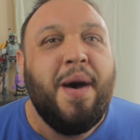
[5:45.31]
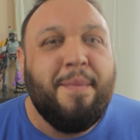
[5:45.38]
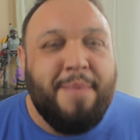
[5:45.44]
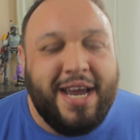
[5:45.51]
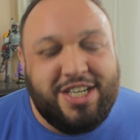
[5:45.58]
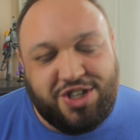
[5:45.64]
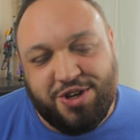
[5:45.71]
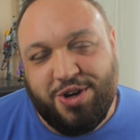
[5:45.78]

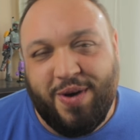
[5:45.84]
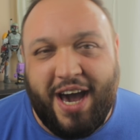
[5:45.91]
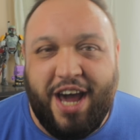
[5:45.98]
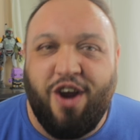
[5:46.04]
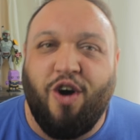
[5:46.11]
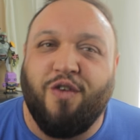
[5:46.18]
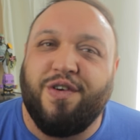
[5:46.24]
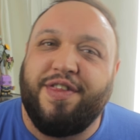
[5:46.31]
make sure you
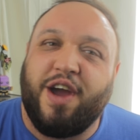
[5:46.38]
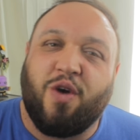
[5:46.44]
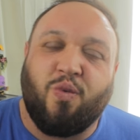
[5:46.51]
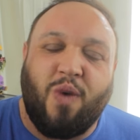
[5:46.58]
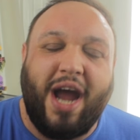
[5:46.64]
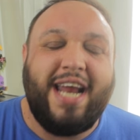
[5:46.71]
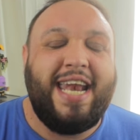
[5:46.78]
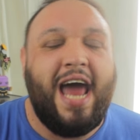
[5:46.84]
head over there
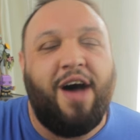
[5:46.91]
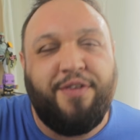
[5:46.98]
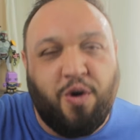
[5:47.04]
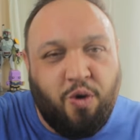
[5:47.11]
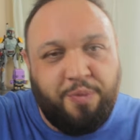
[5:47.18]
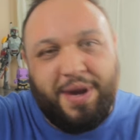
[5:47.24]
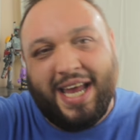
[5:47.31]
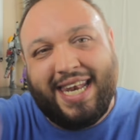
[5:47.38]
right now. There
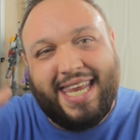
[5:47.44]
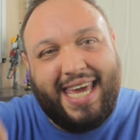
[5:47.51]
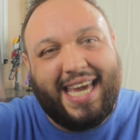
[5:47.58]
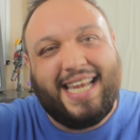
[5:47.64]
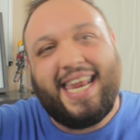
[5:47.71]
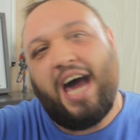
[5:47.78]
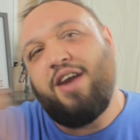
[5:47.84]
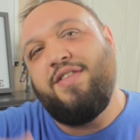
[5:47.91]
will be a
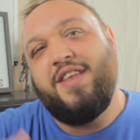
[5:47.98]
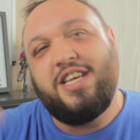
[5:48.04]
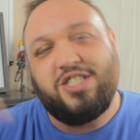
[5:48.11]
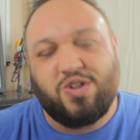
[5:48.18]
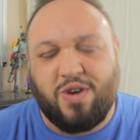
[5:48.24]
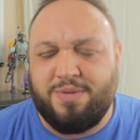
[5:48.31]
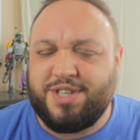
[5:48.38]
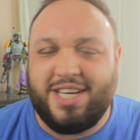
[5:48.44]
link down in the
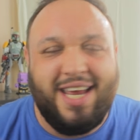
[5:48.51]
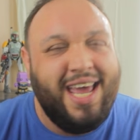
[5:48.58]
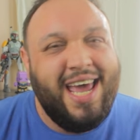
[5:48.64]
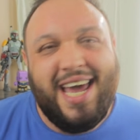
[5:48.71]
description.